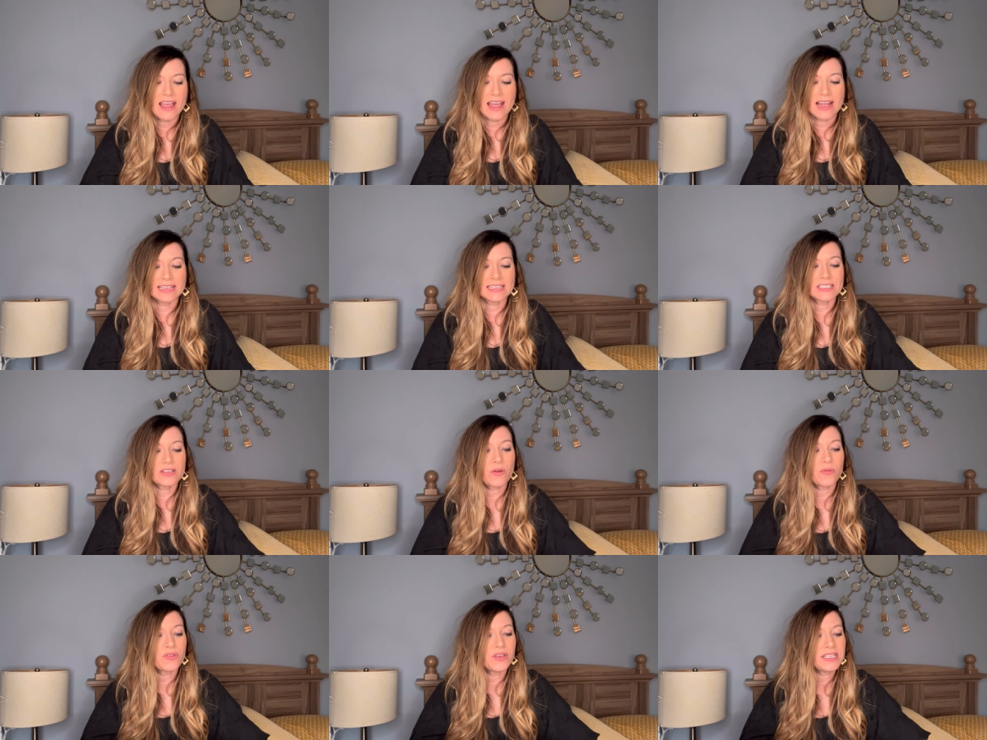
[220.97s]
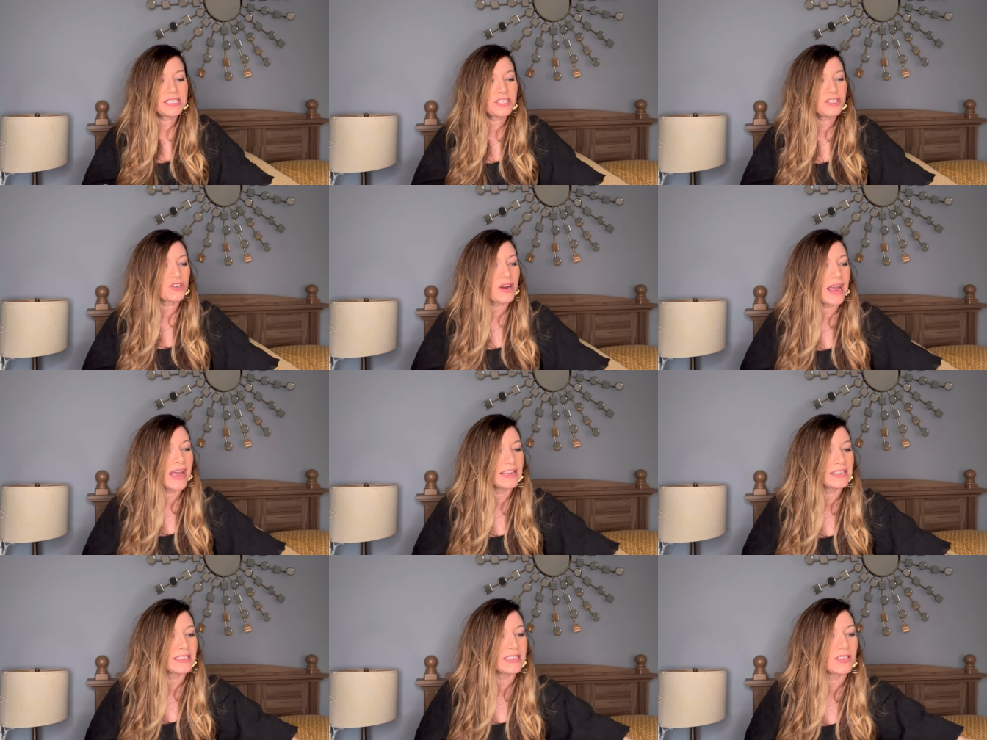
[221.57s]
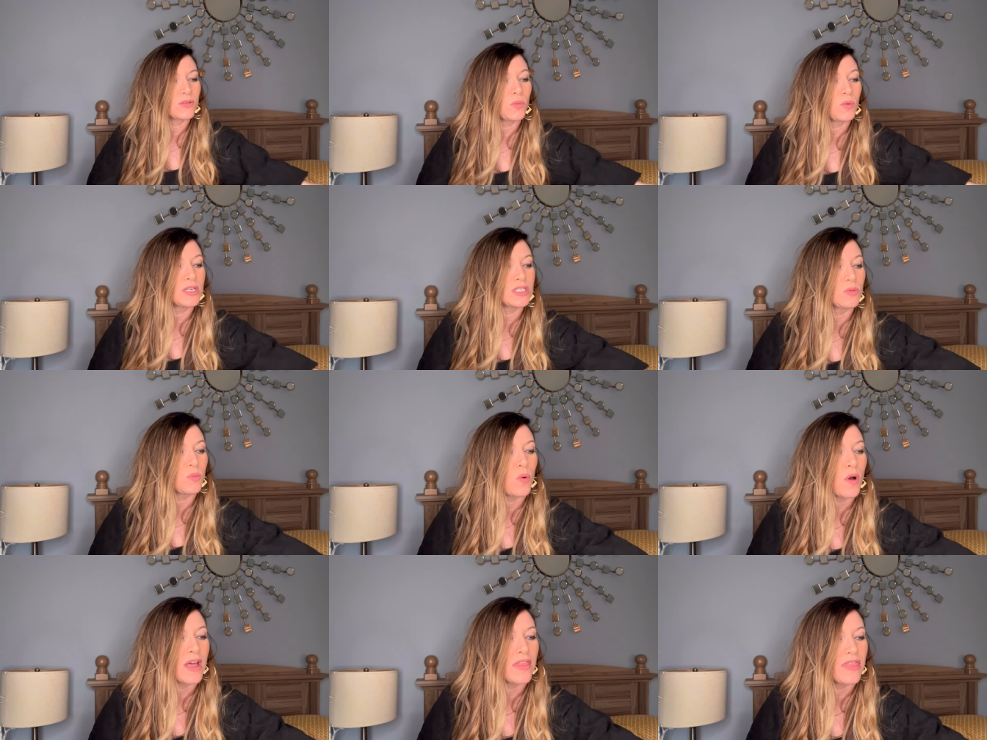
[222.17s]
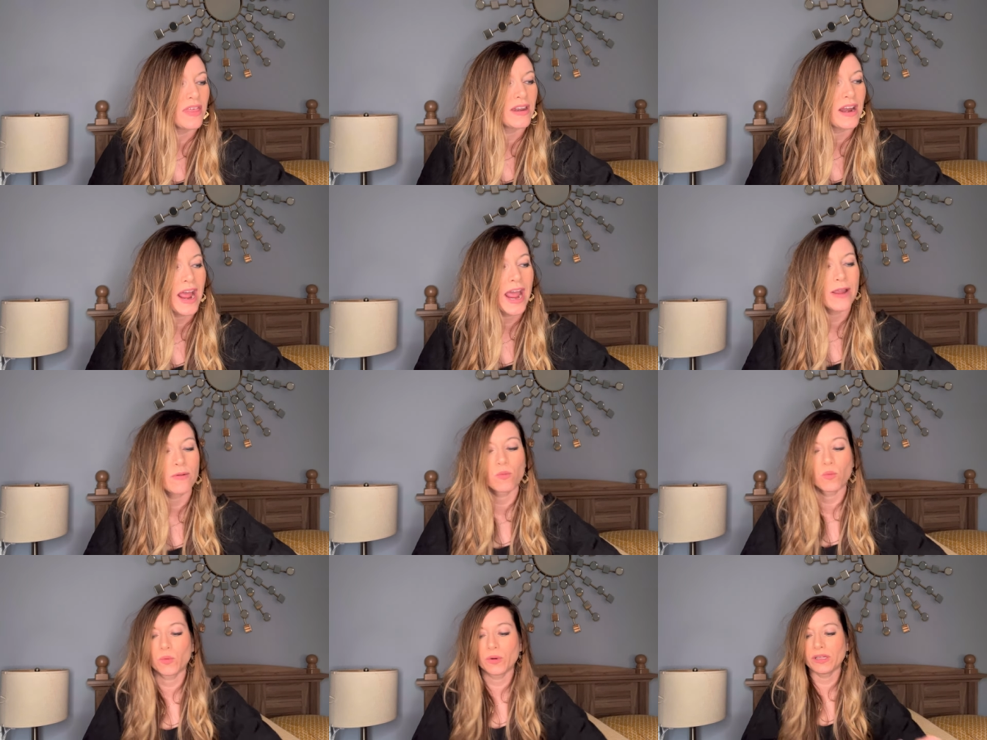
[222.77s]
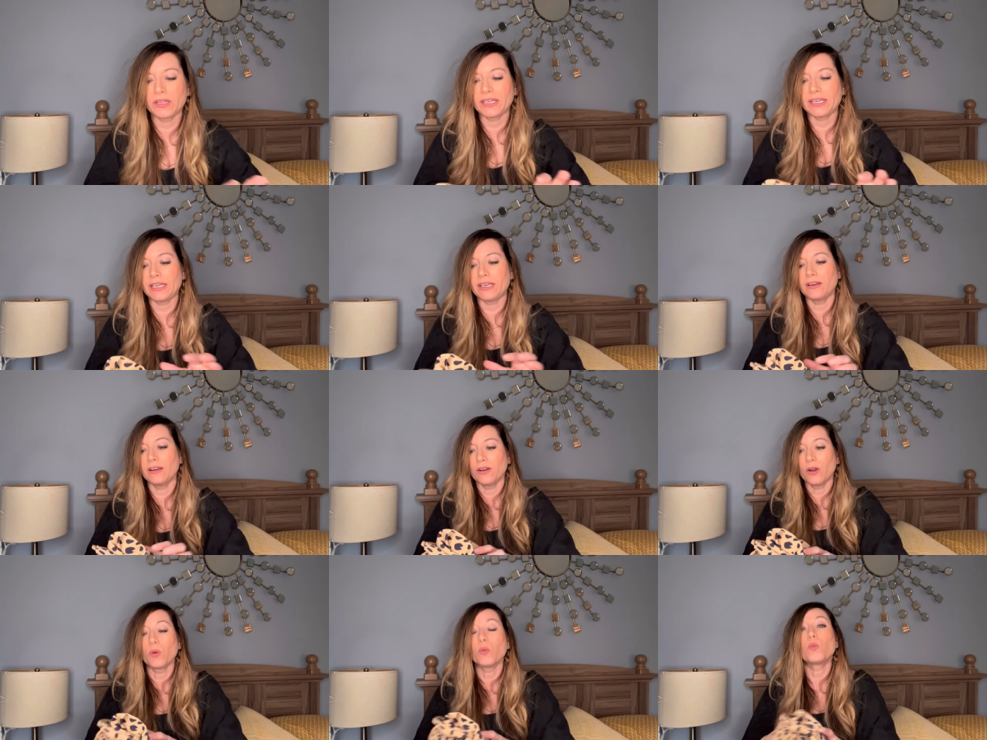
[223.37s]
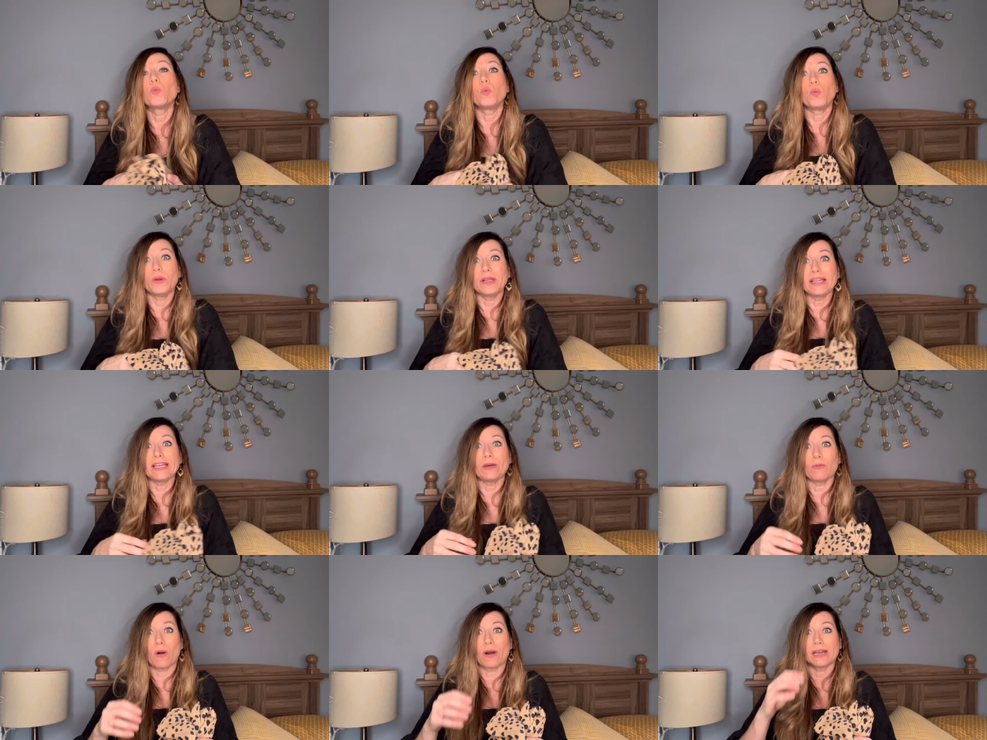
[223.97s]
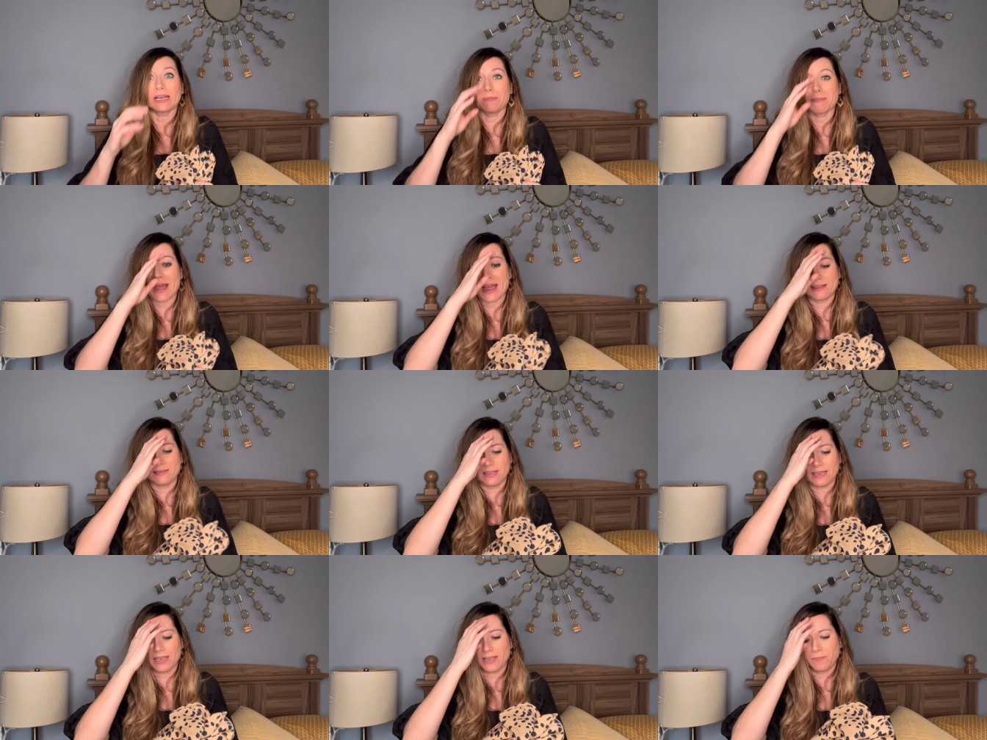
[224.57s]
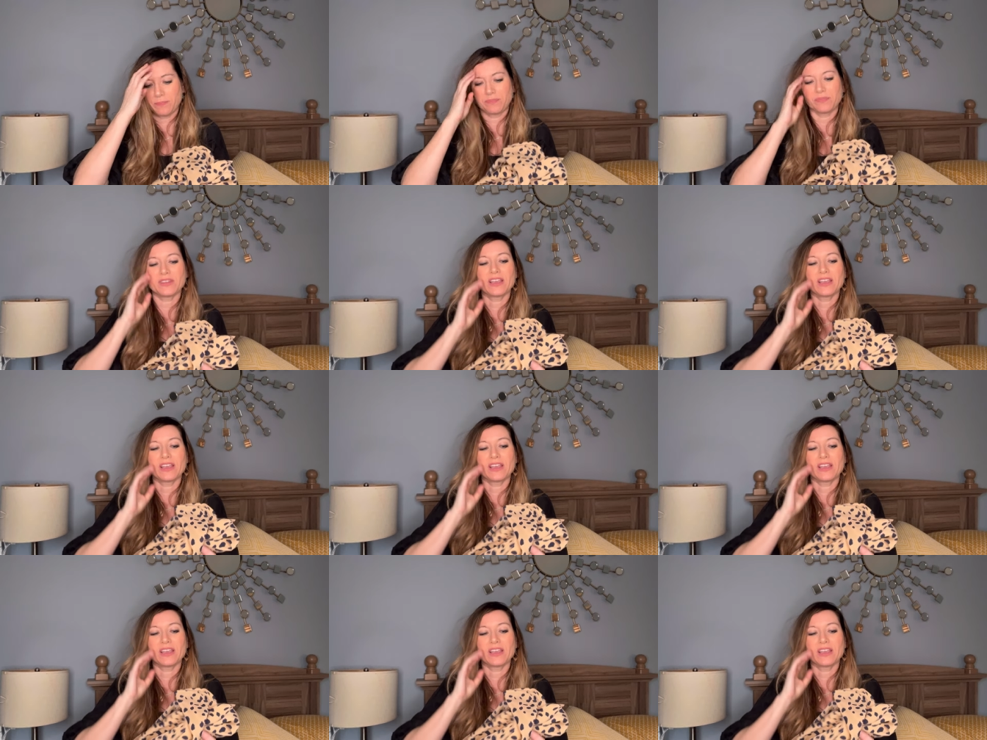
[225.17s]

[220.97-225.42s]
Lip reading: And so this dress was one that I really, really wanted badly.